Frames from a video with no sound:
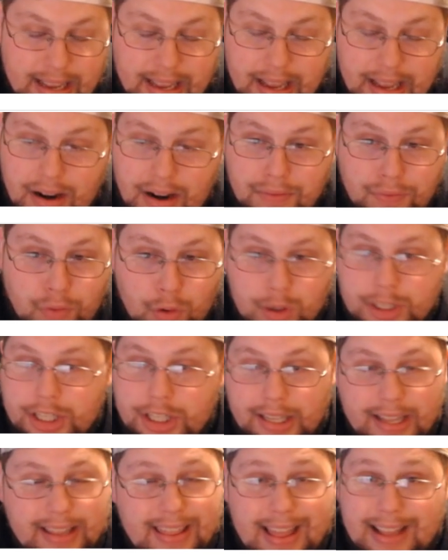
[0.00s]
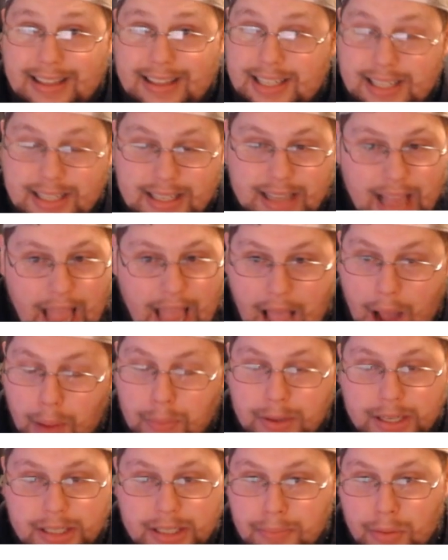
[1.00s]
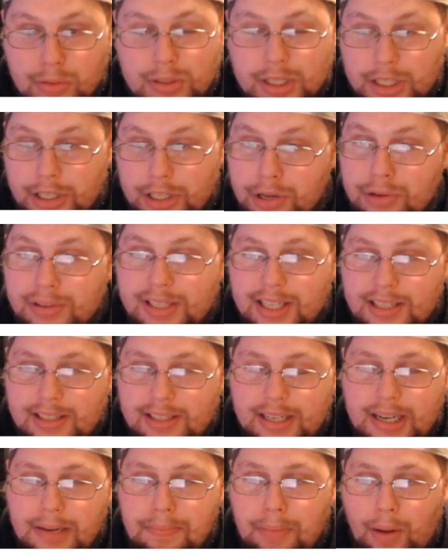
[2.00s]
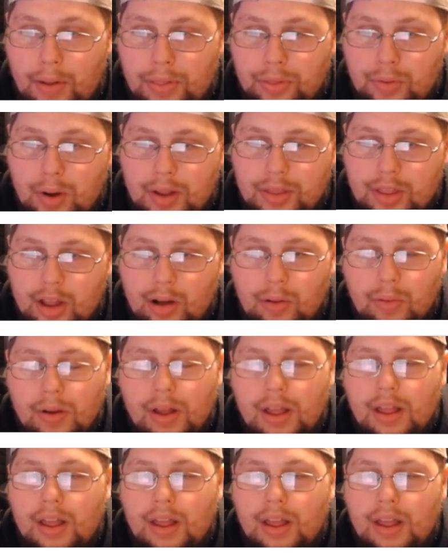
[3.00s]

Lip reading: Unfortunately, that's how he's mostly used as a deep ball threat, though.